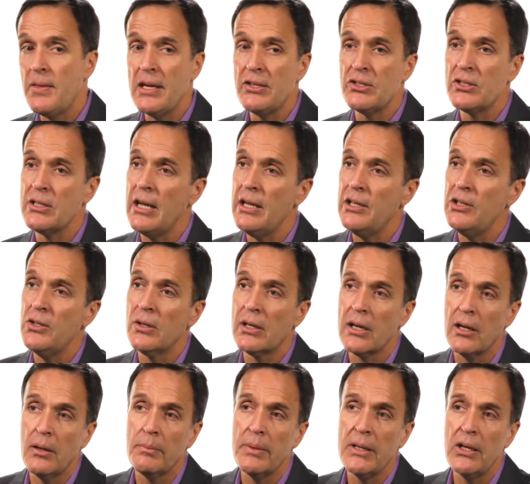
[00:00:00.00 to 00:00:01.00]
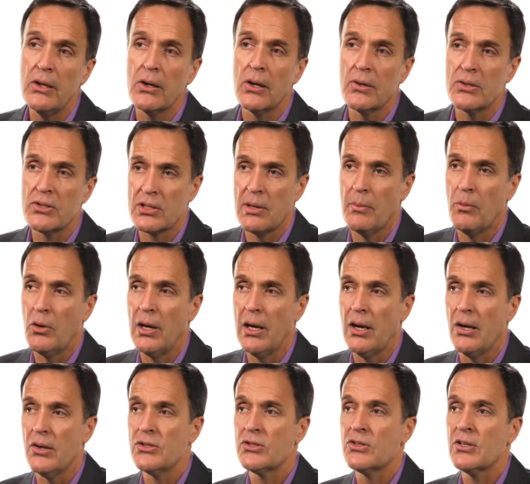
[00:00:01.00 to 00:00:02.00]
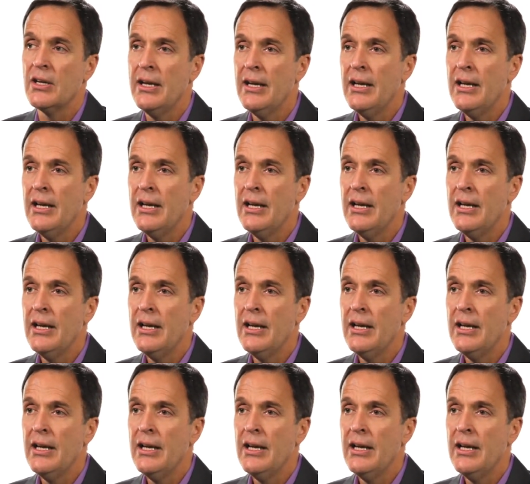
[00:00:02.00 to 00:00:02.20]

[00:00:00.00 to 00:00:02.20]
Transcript: they stay at your company or go somewhere else.